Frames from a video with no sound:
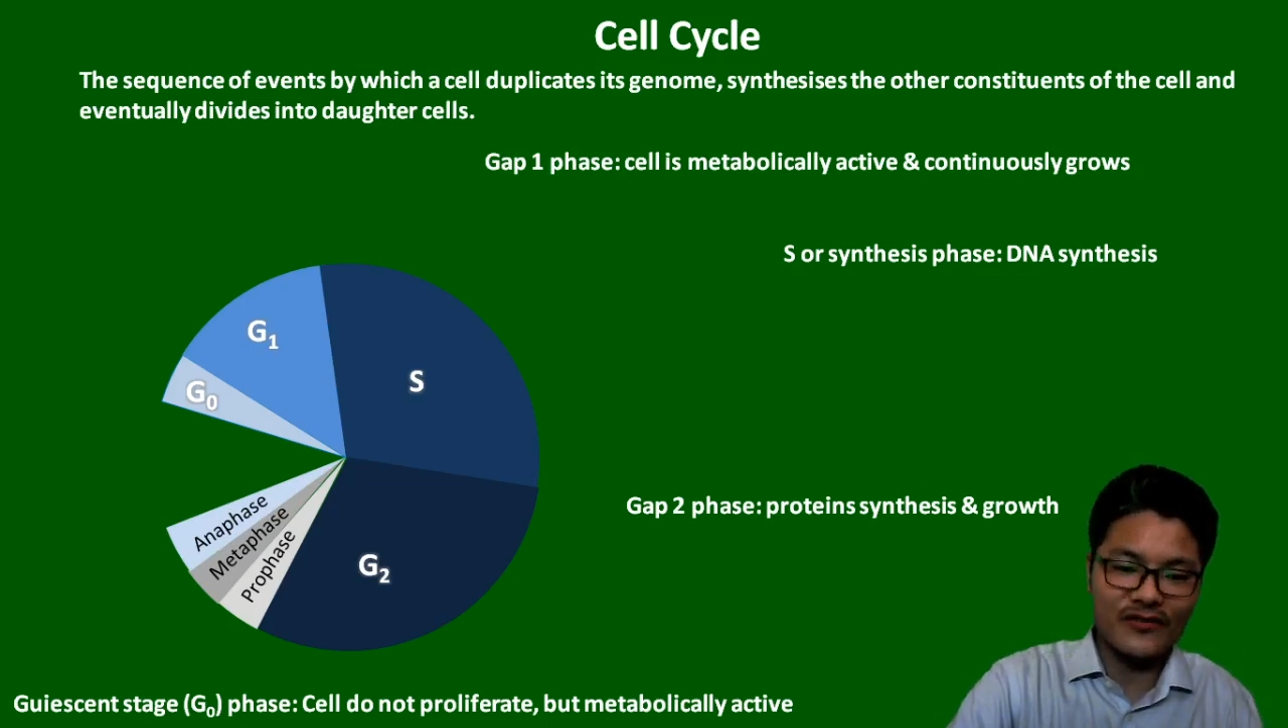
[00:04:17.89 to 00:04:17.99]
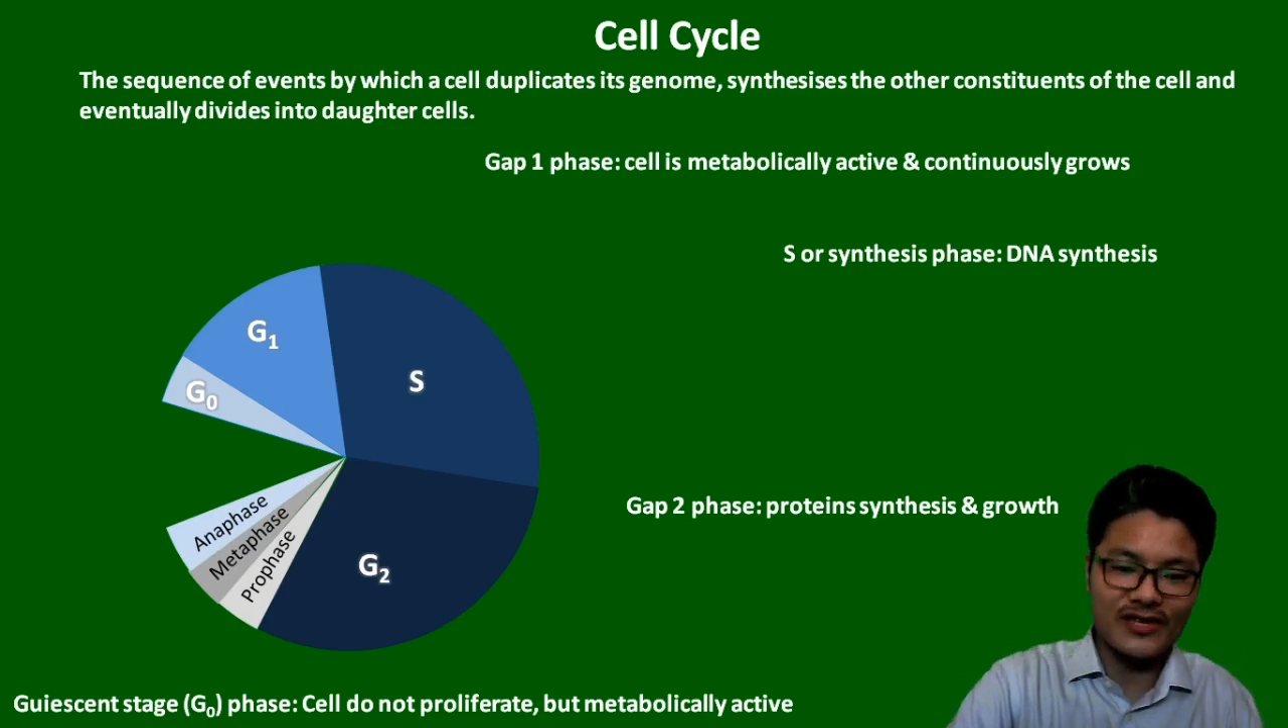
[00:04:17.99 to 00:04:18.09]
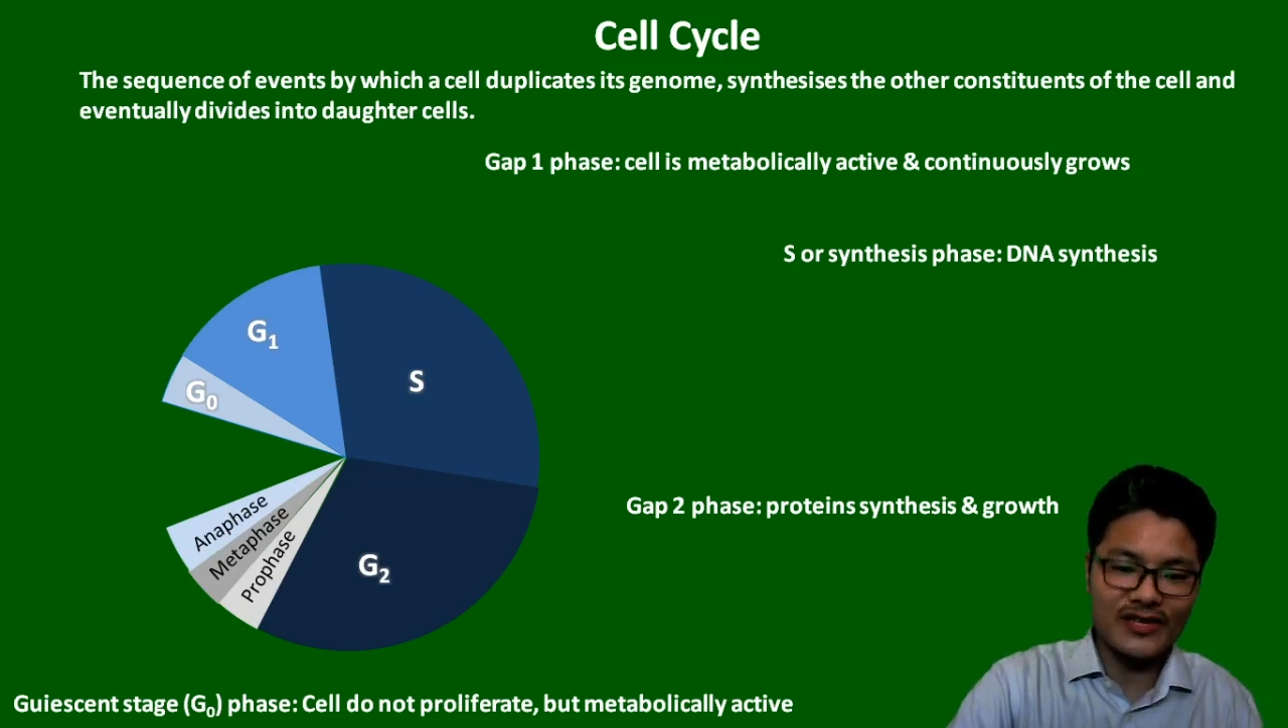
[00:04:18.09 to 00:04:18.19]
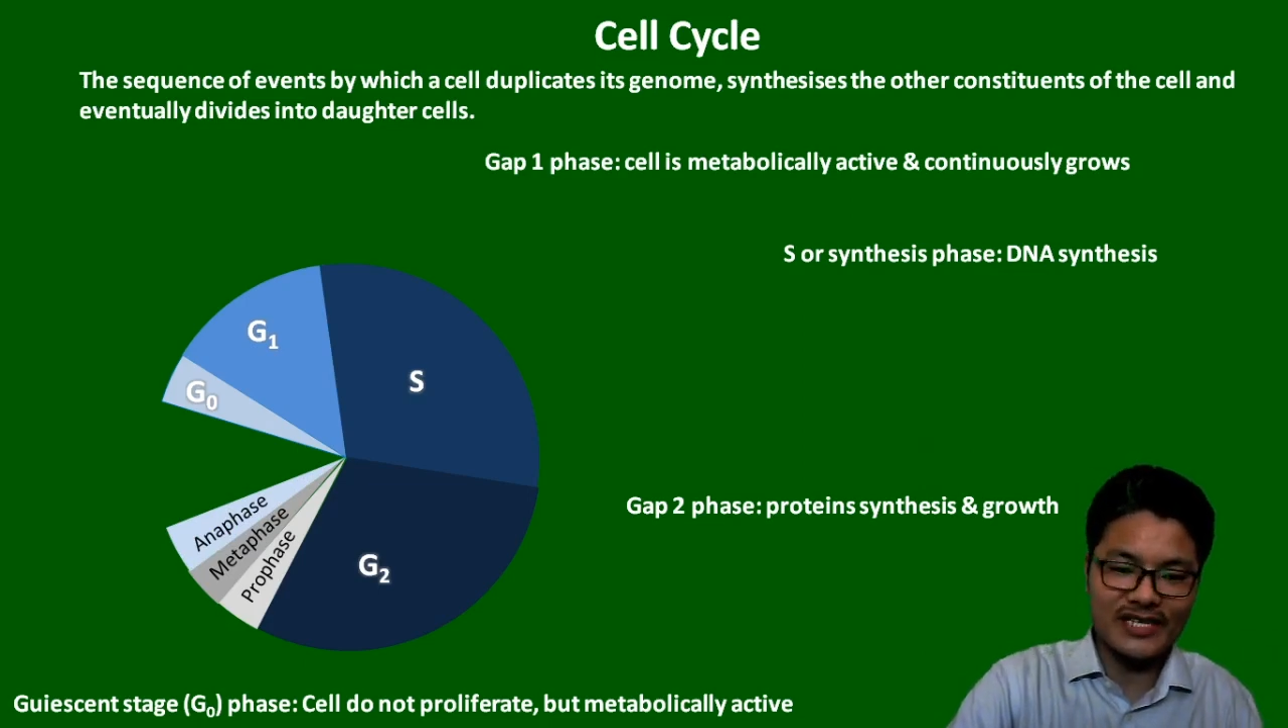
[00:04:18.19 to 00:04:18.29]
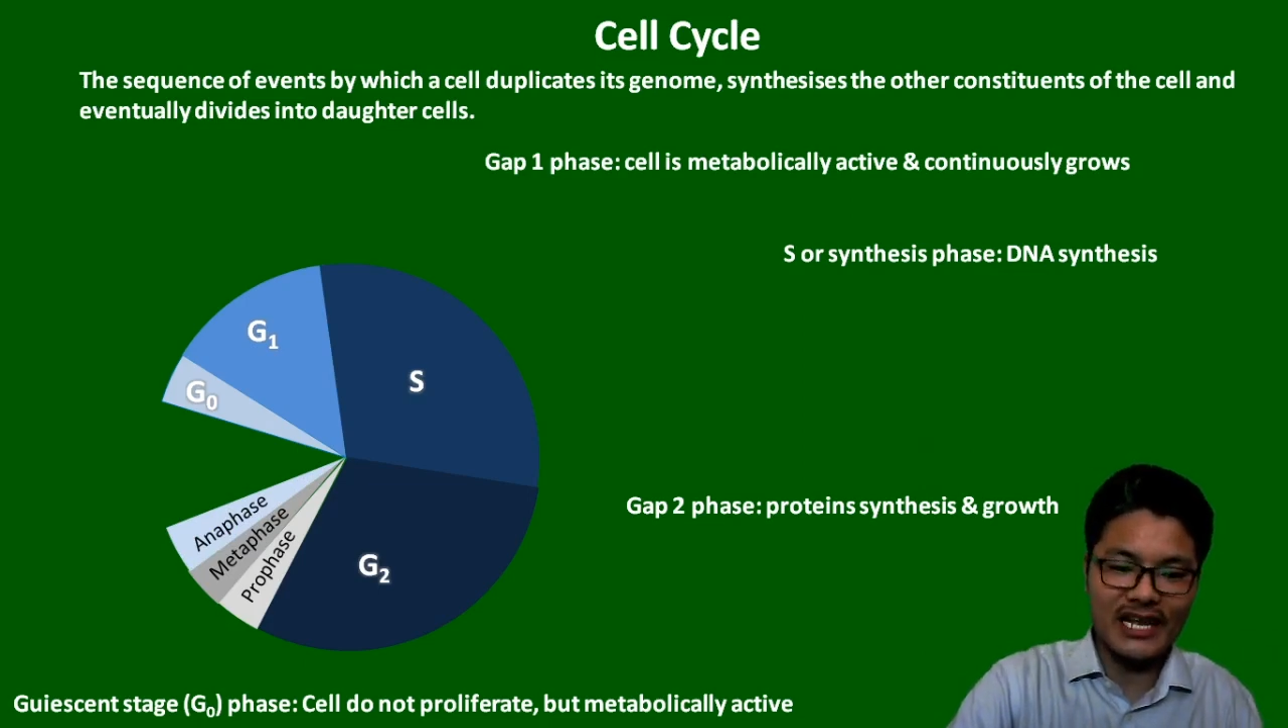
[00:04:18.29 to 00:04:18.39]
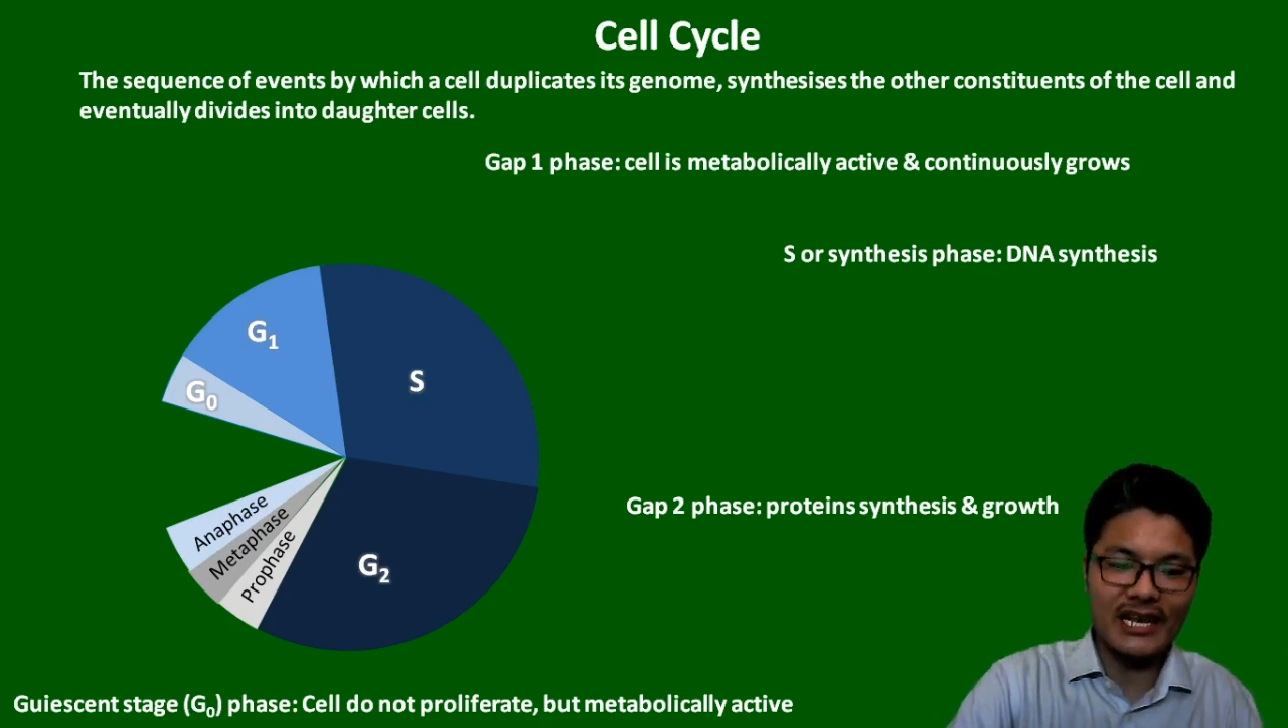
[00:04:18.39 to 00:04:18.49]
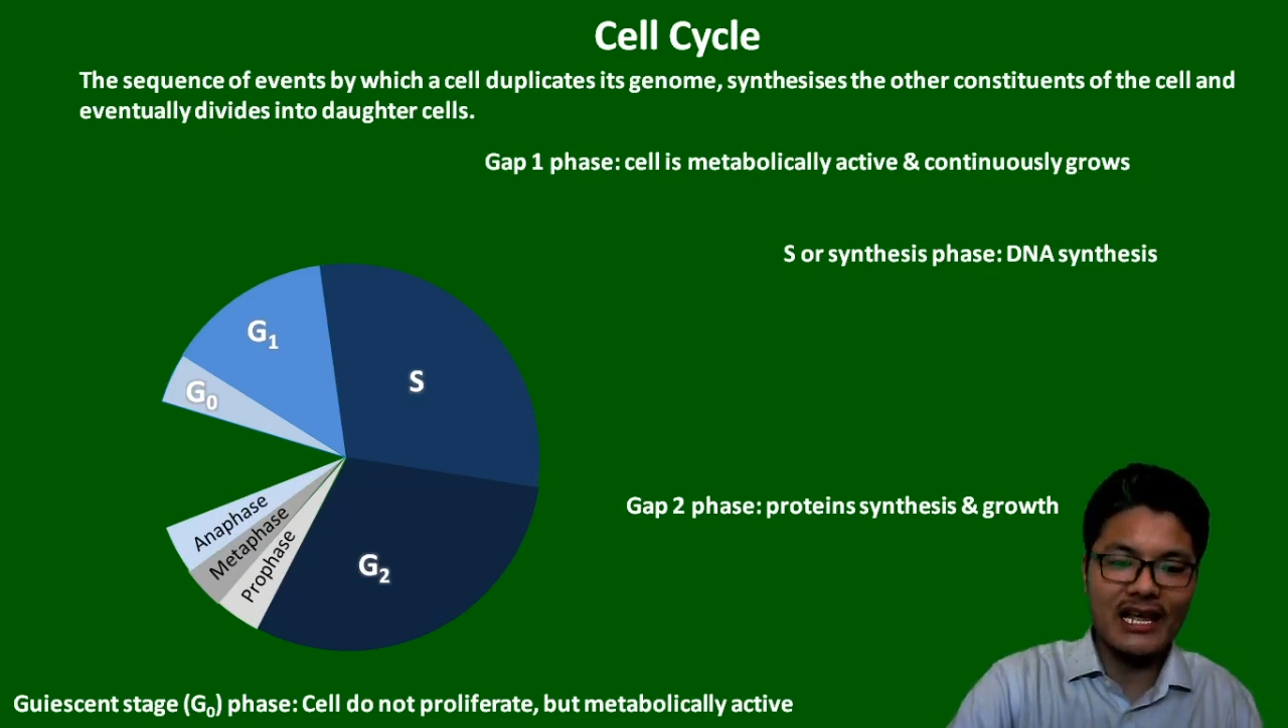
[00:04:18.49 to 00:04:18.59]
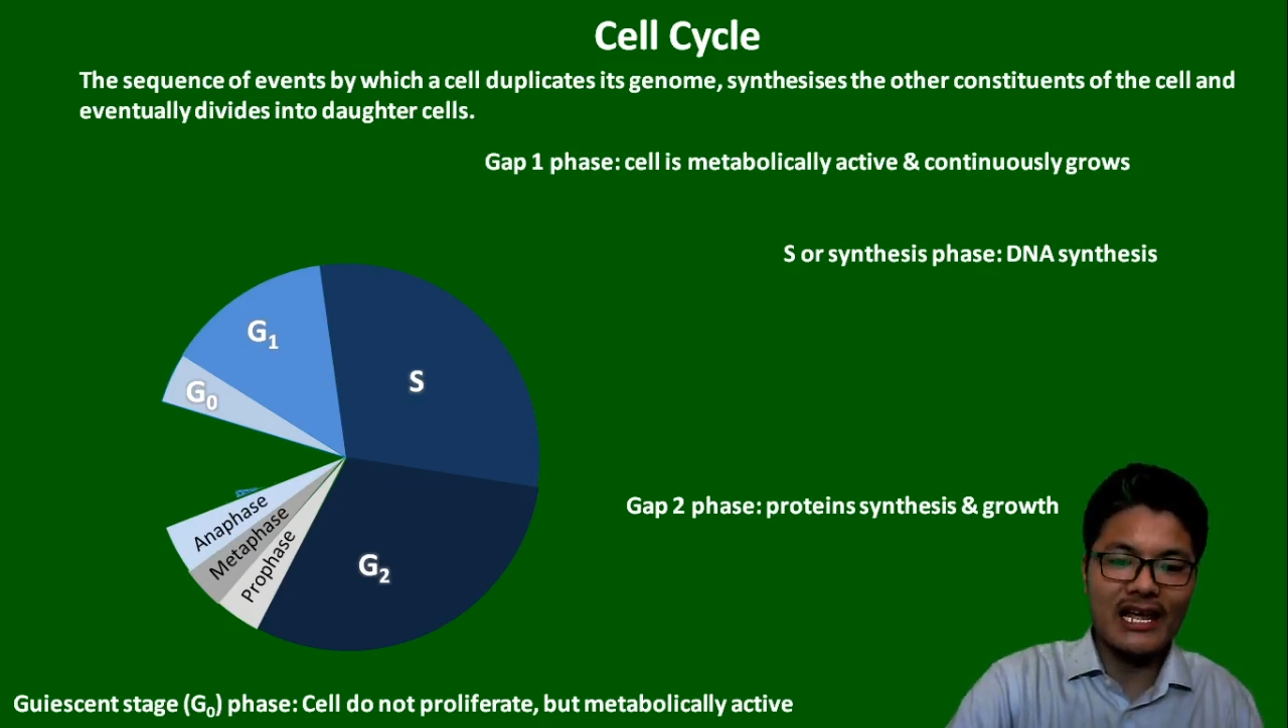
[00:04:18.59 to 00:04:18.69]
the cell.